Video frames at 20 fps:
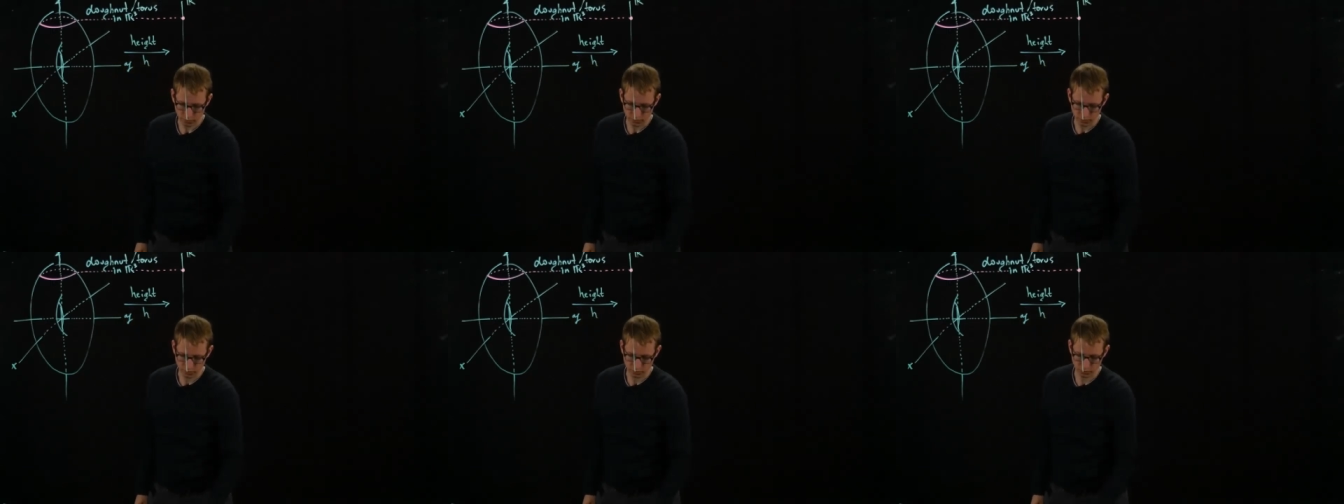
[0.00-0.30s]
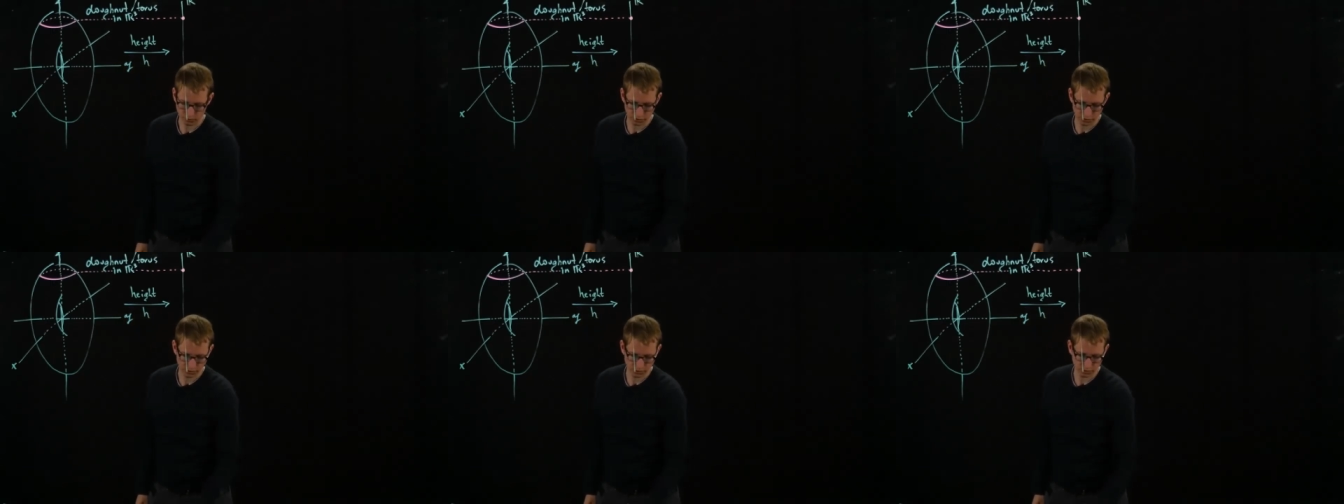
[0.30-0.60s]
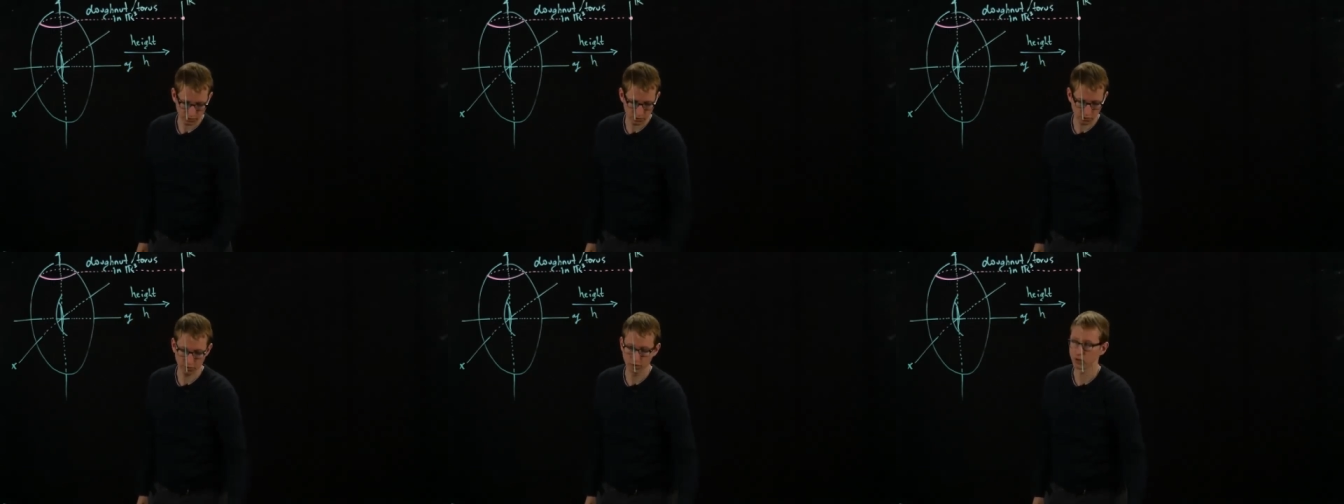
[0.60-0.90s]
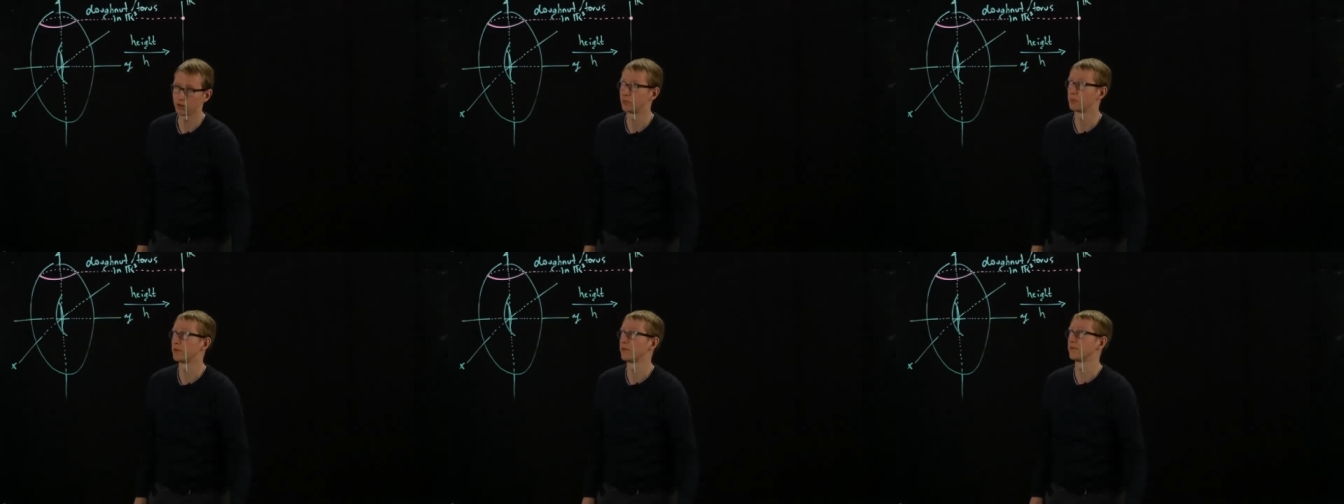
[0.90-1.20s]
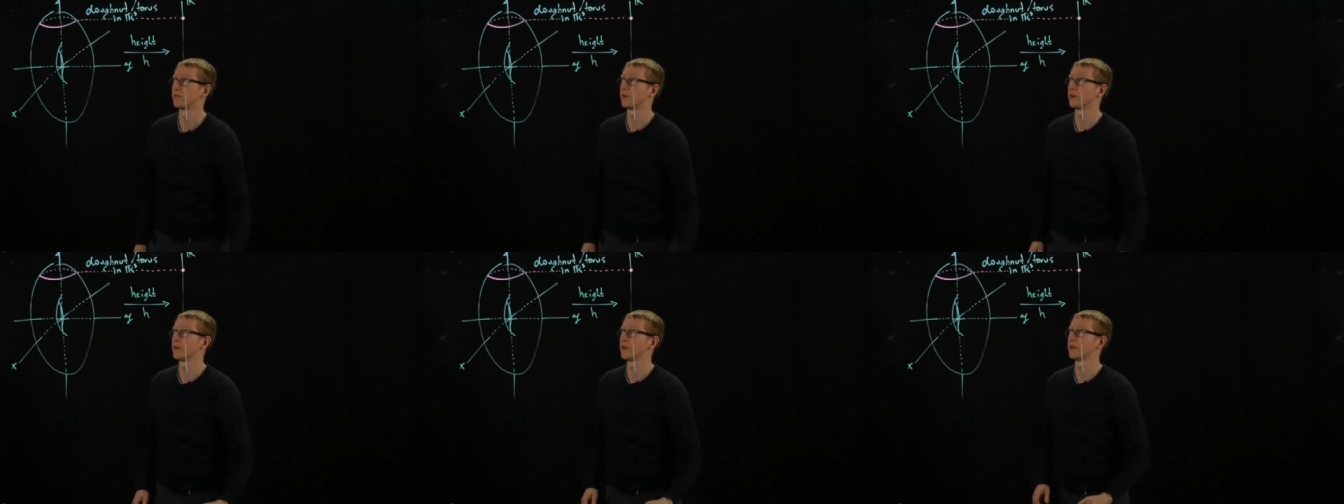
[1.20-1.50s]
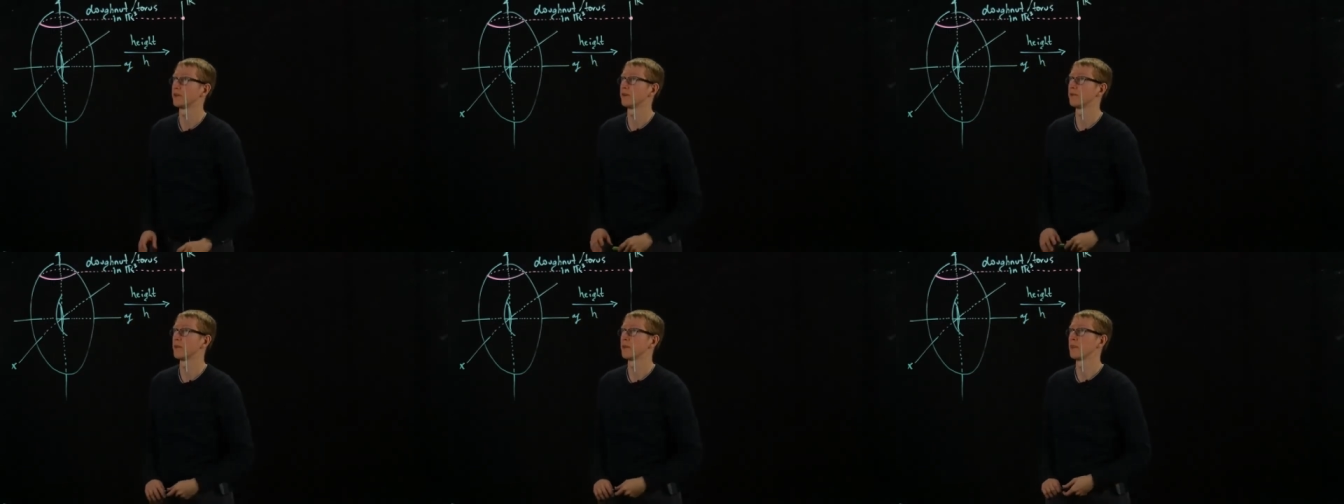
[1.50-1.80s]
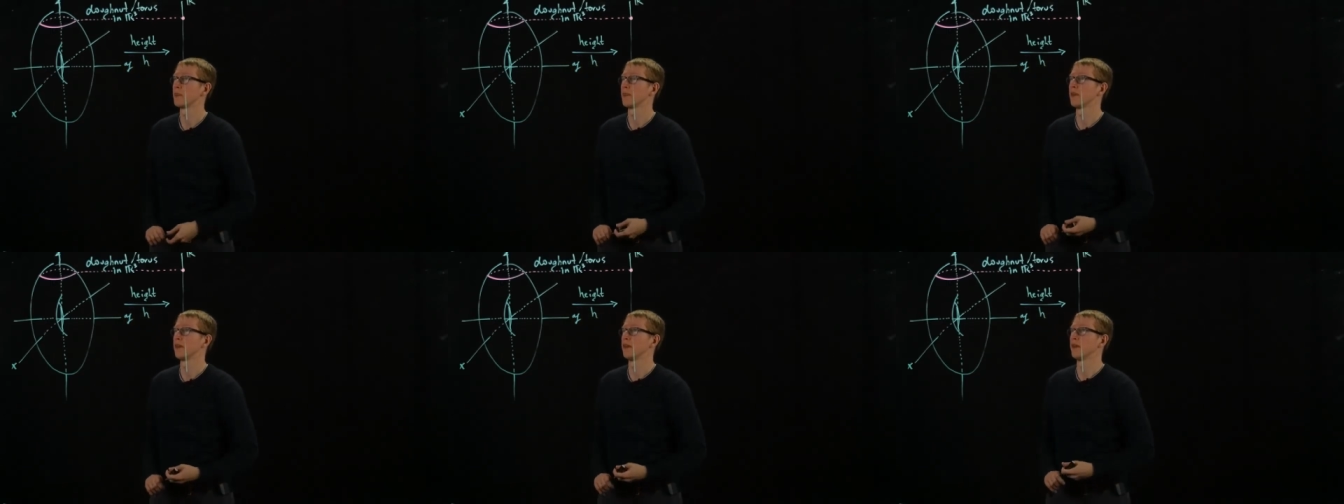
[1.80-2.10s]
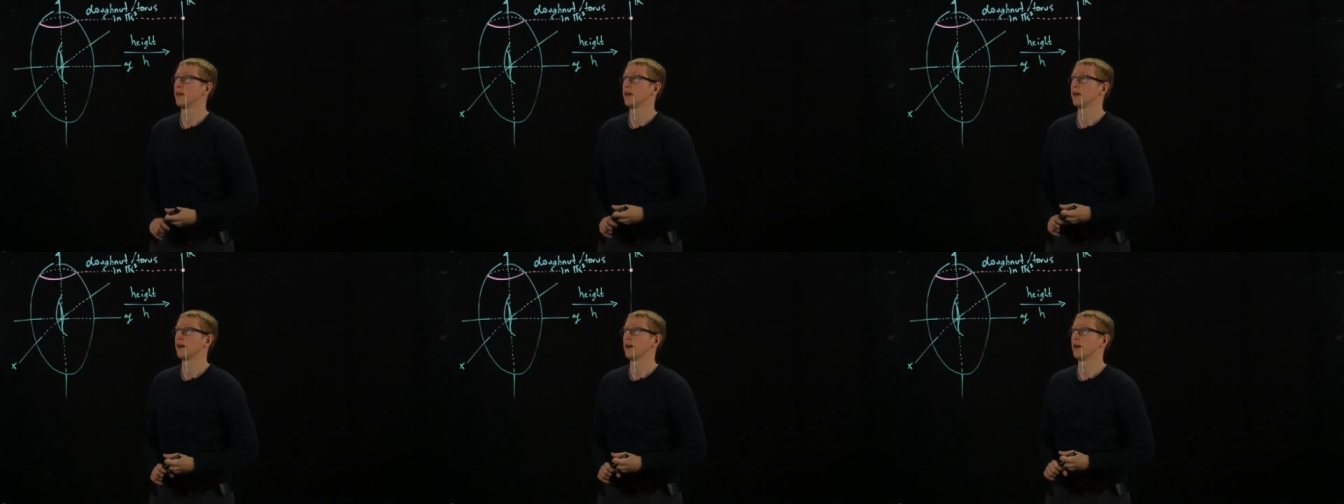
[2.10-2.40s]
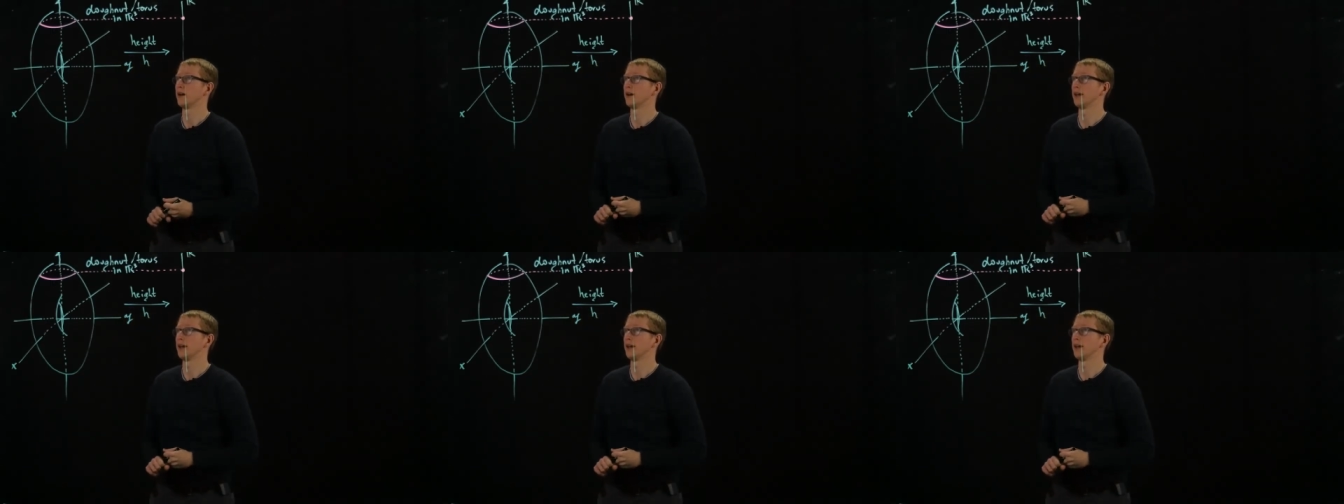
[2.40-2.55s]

So let's go a little bit further uh,